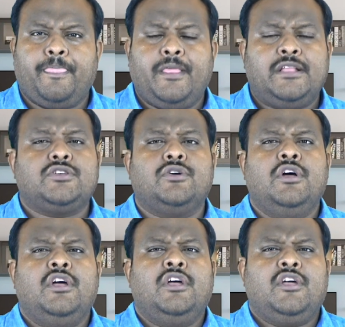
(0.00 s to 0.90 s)
And so
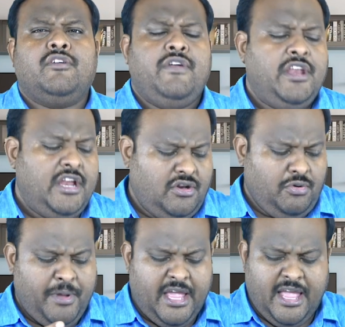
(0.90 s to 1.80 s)
we need to
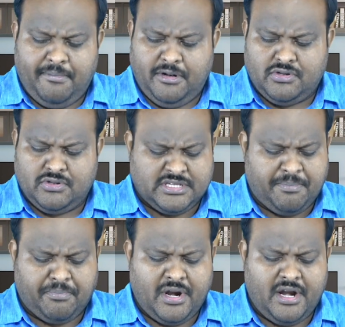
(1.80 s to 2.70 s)
be able to
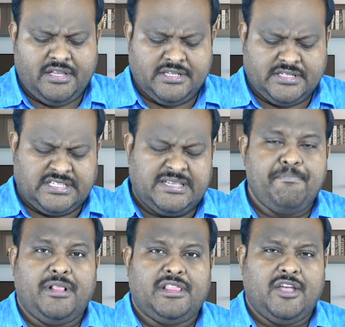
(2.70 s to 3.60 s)
separate this
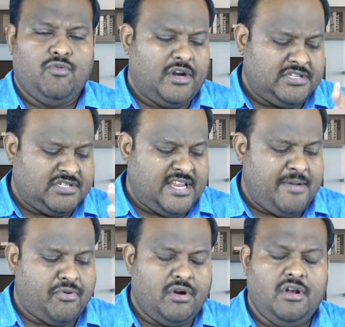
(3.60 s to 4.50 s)
simple thing what is
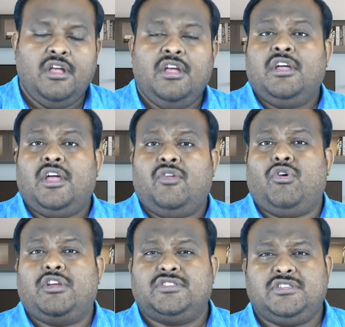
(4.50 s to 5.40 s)
temporal and what
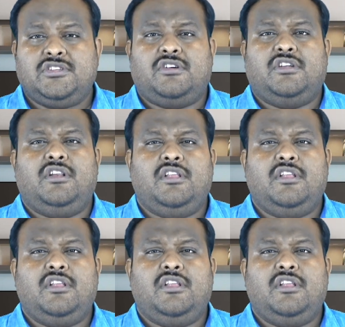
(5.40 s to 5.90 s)
is eternal,